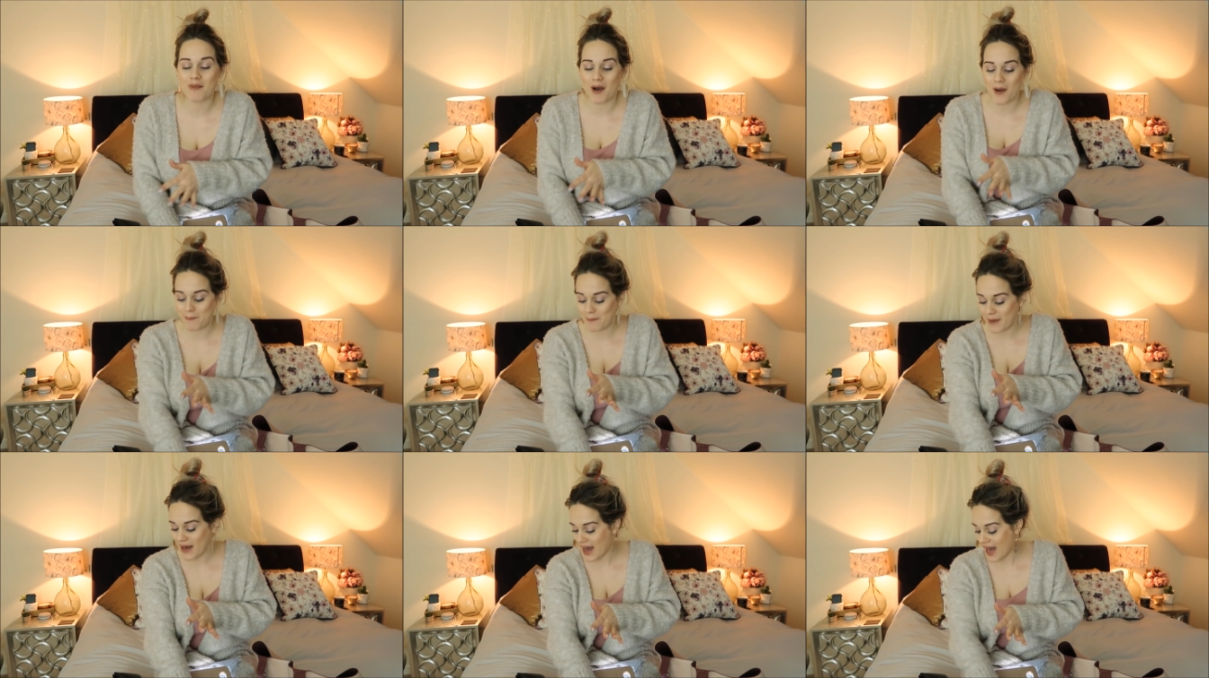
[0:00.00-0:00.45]

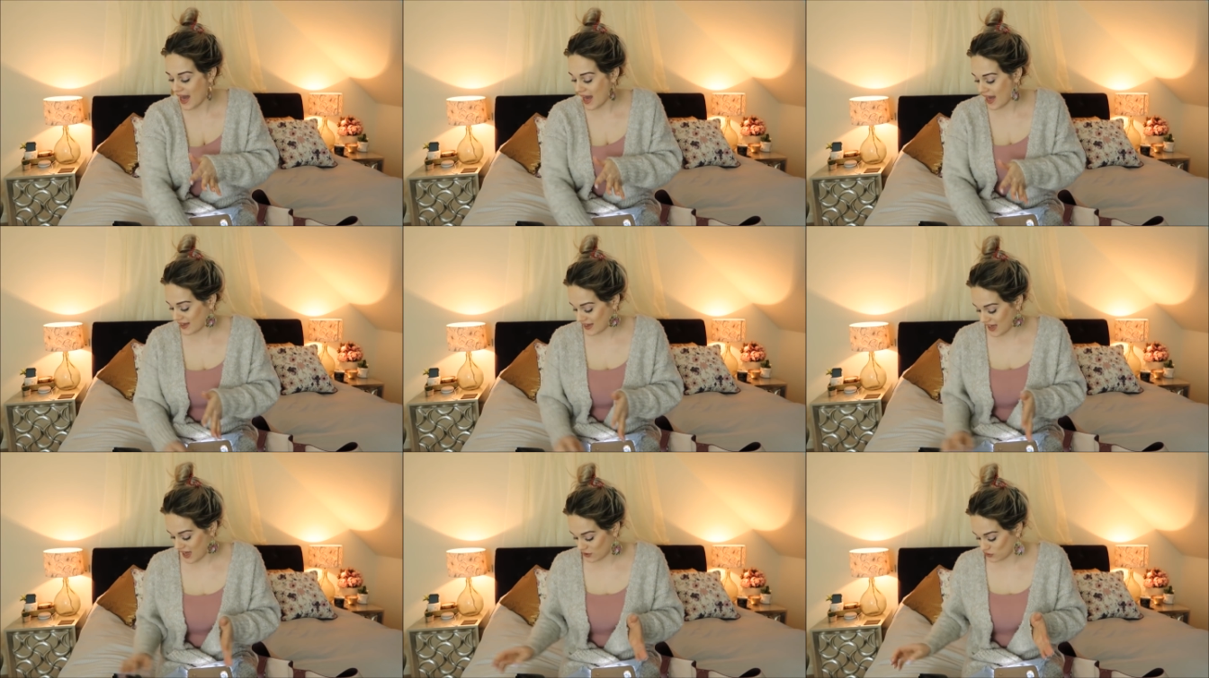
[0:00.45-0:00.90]
my
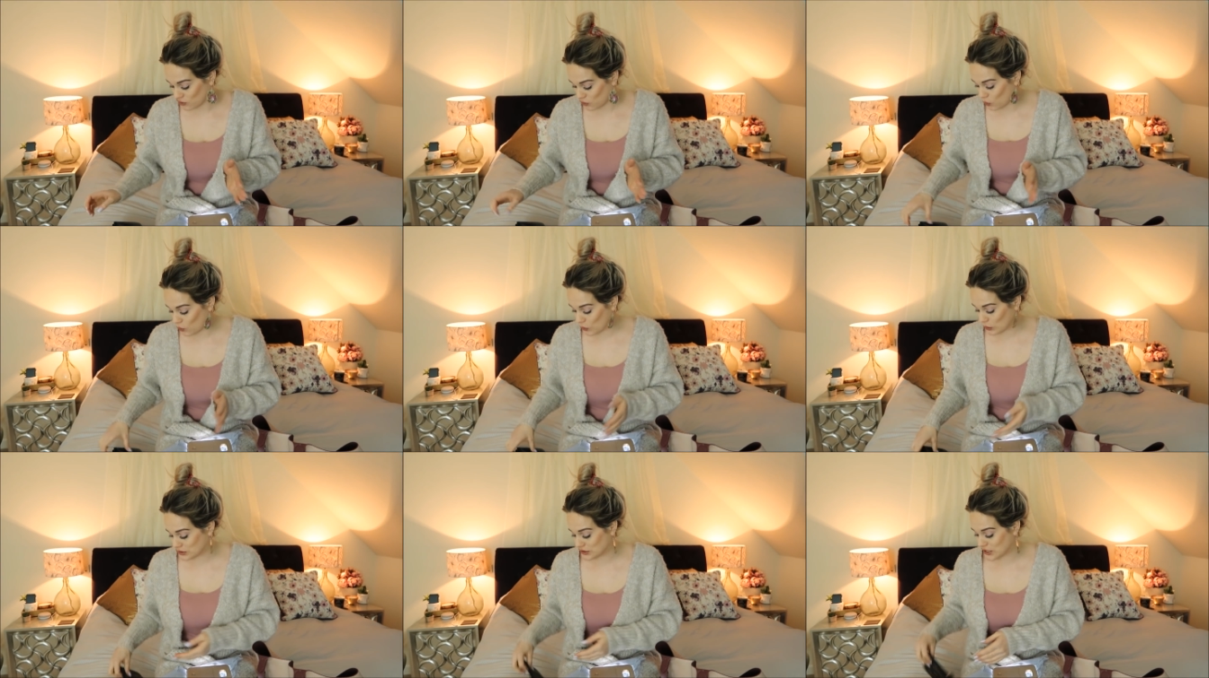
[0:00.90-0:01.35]
bag and
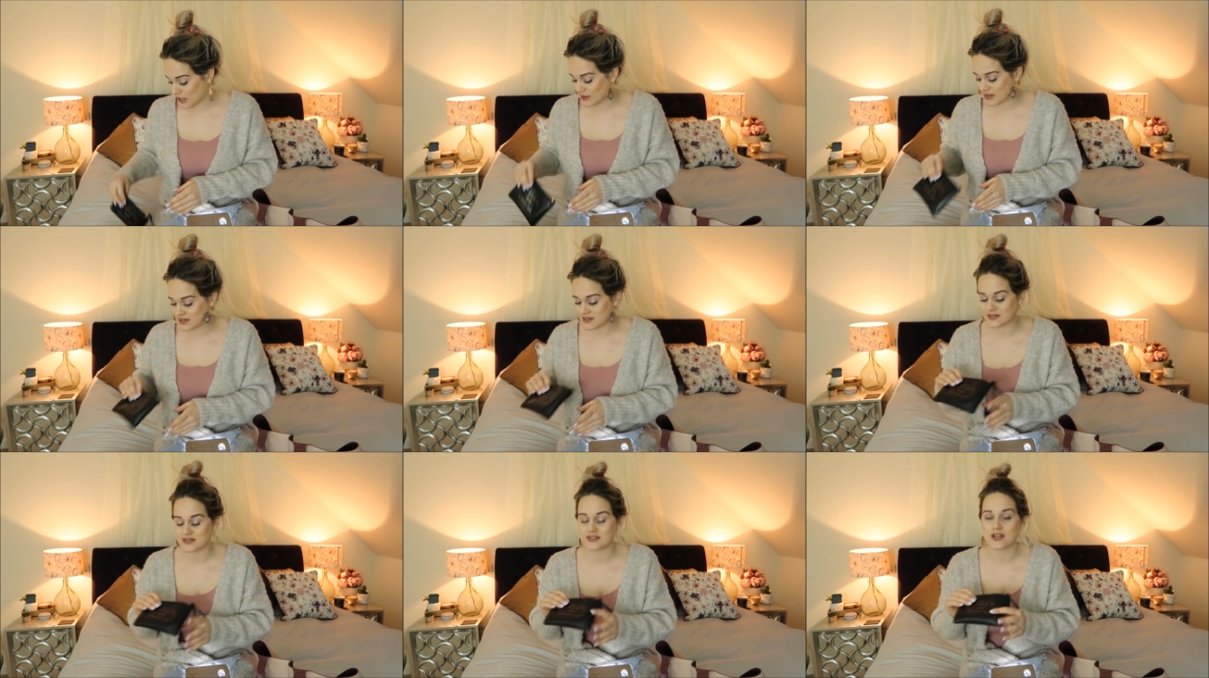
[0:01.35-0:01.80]
also
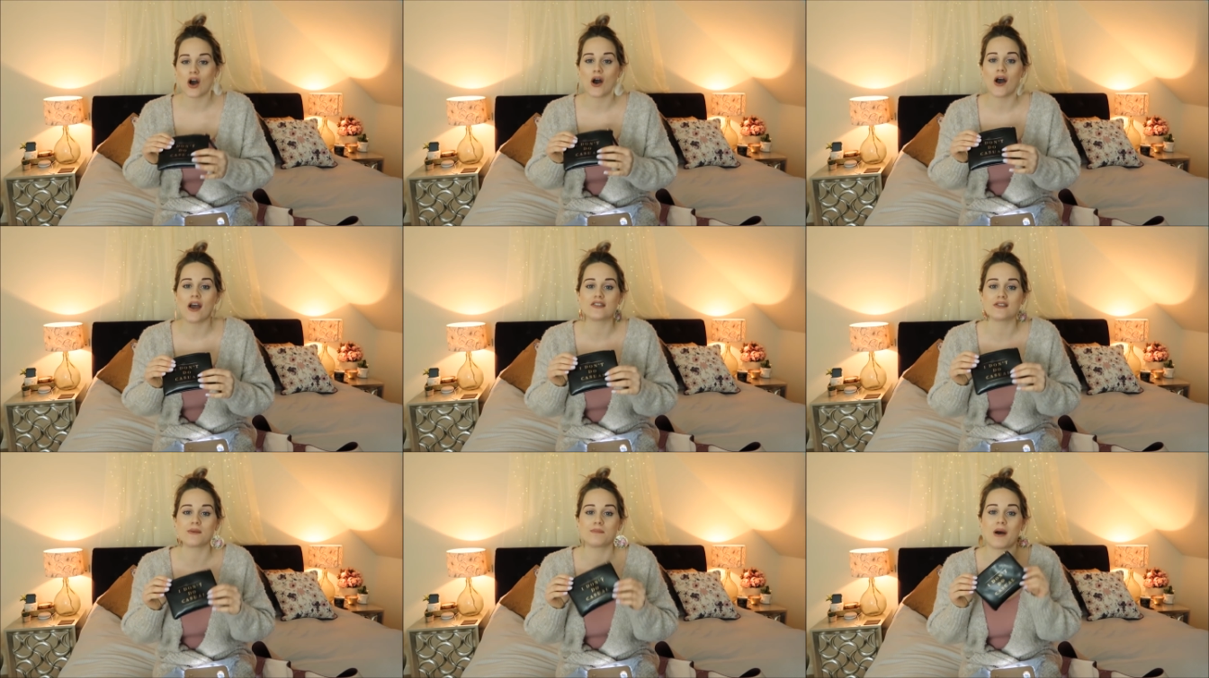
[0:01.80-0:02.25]

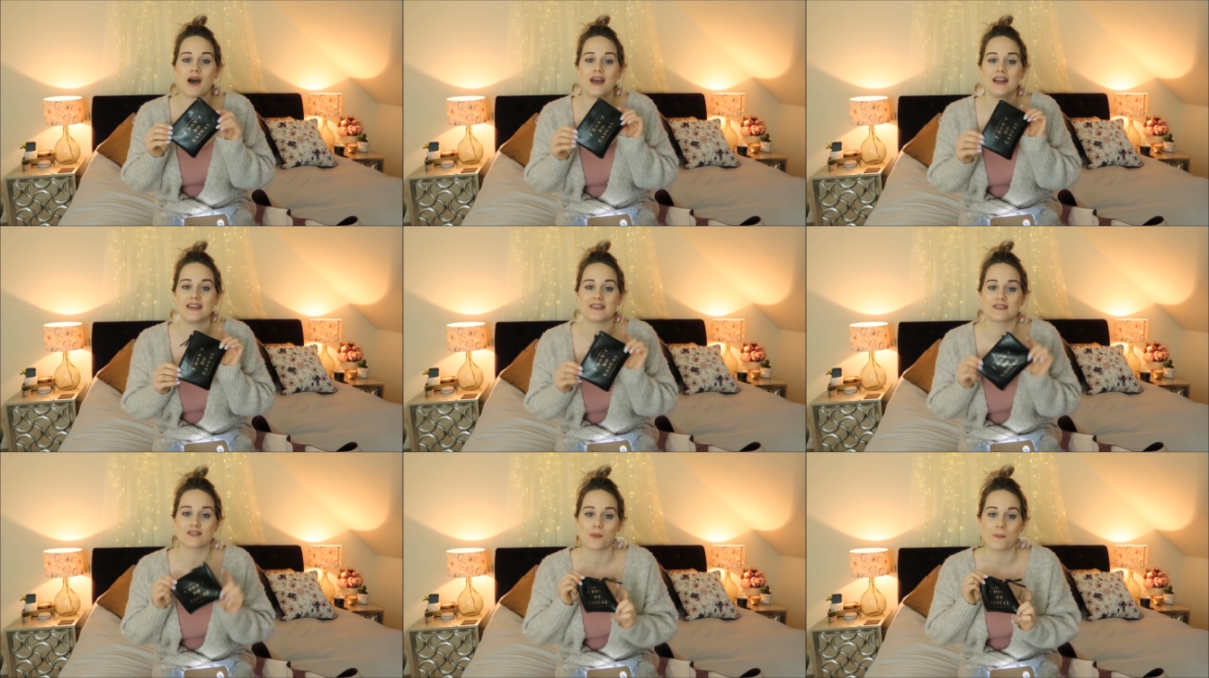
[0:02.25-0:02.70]
inside
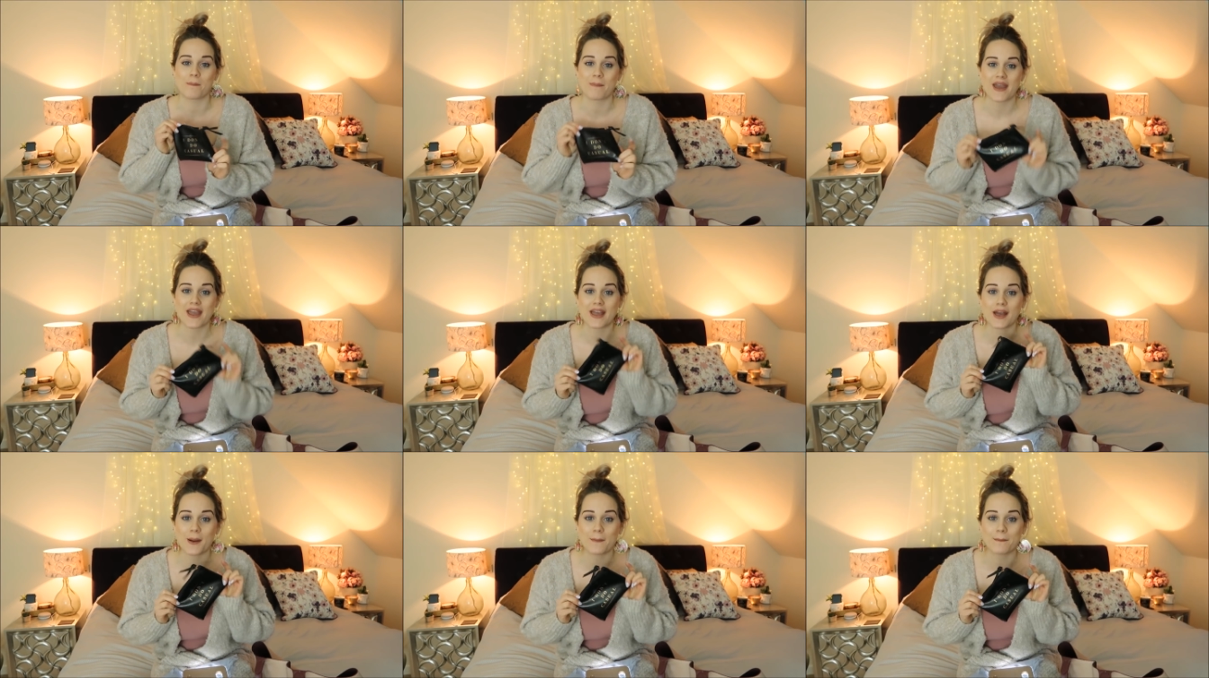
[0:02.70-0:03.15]
my little
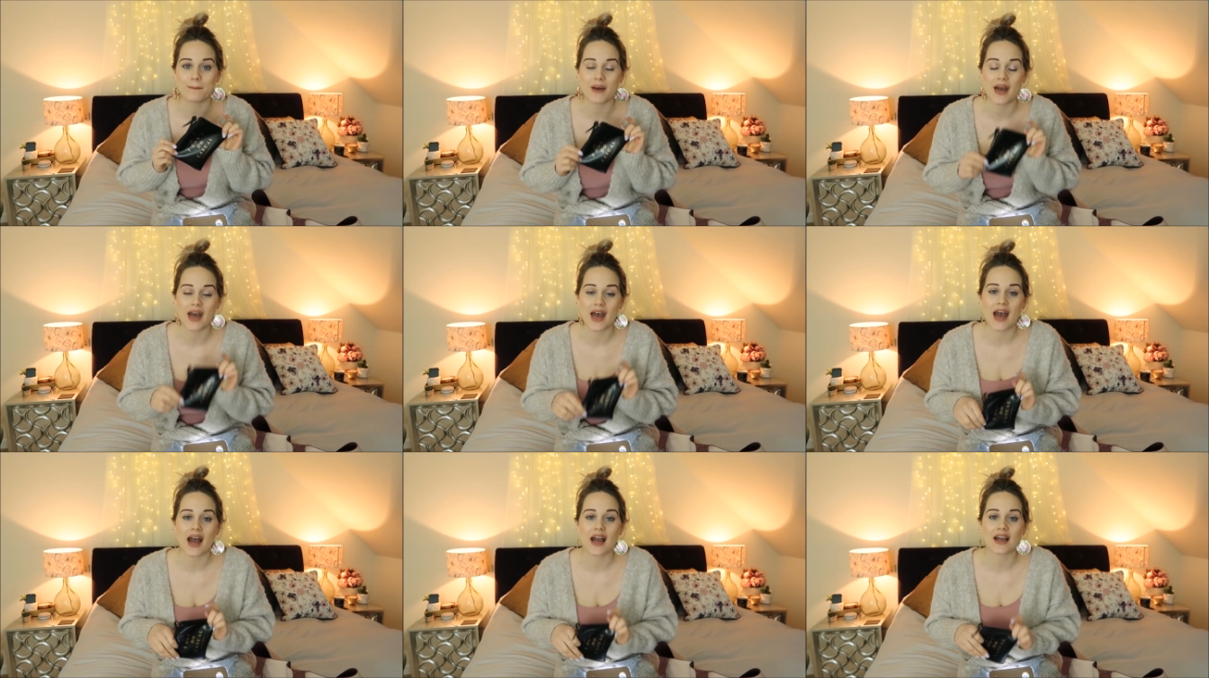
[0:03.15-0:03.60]
makeup
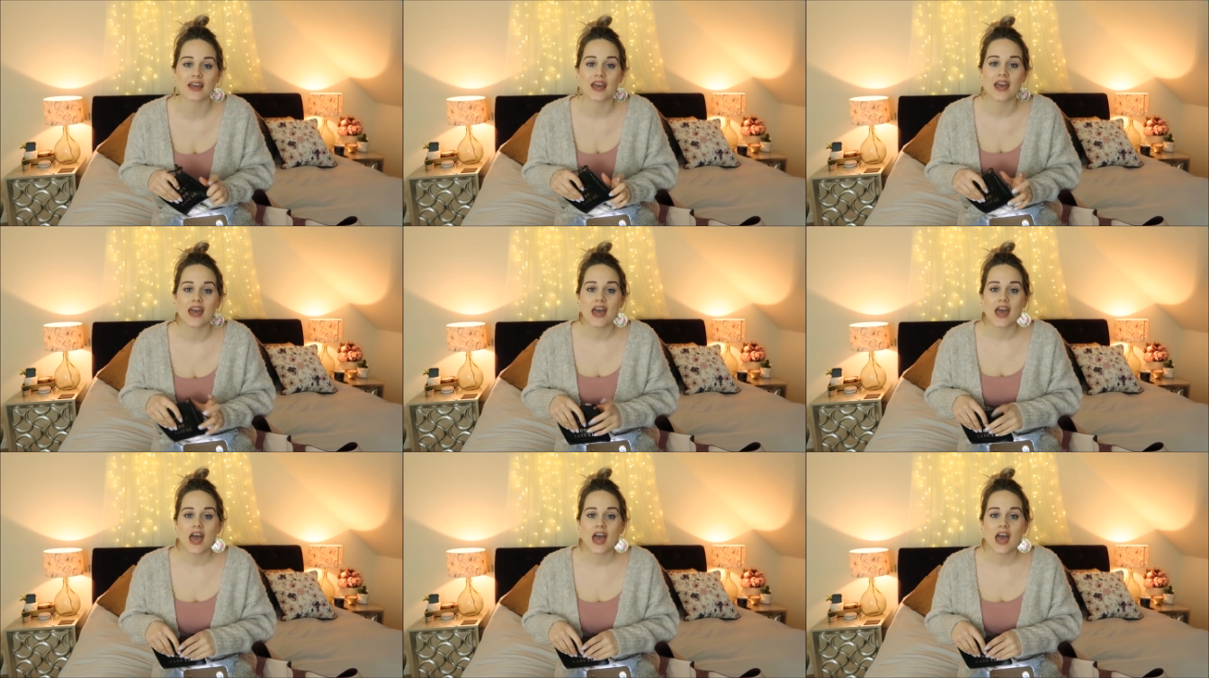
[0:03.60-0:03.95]
bag.